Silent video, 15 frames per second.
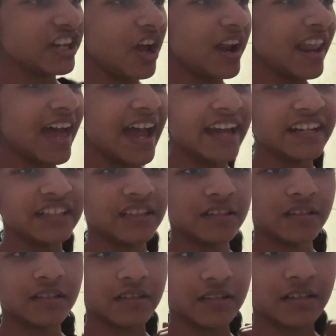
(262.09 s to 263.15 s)
your lane!
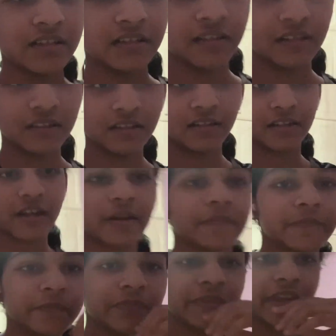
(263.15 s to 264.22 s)
Okay.
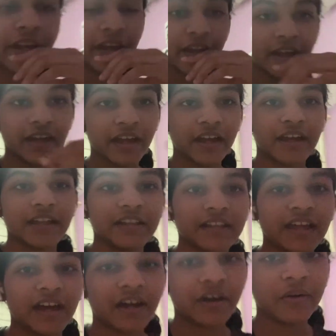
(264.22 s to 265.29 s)
And
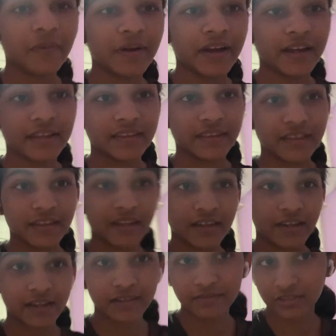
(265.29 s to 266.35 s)
now I
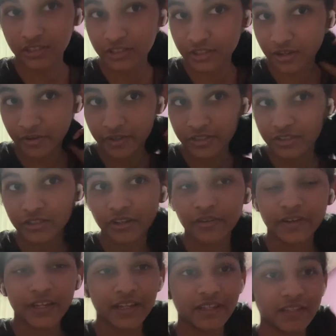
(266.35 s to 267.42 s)
think I'm just going to go
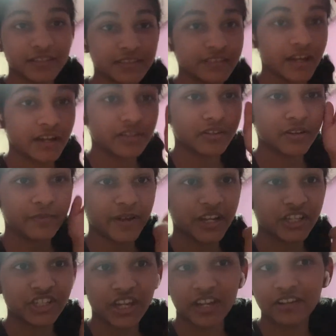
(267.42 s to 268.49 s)
ahead and start on my
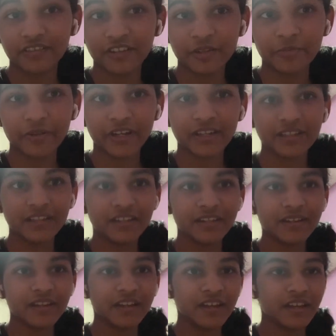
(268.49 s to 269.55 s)
channel rebranding.
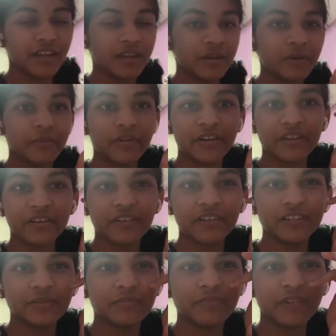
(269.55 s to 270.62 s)
What I'm
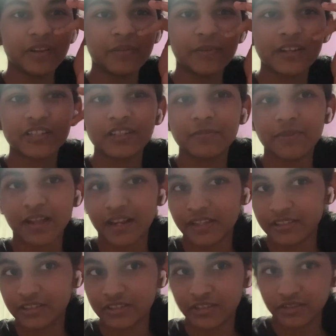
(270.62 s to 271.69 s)
going, what I'm actually planning
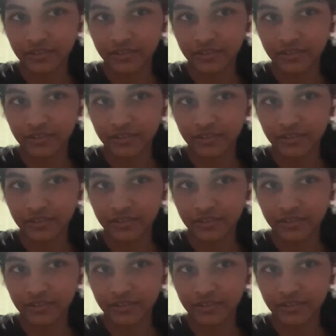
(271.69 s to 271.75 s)
to do